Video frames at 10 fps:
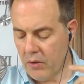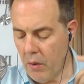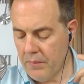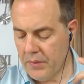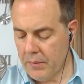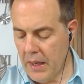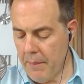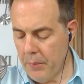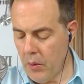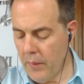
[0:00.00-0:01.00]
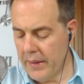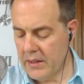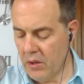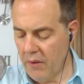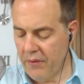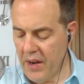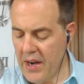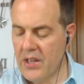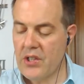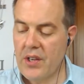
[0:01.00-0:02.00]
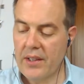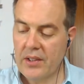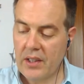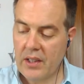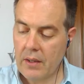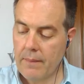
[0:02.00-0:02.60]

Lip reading: contemporaries of energetic,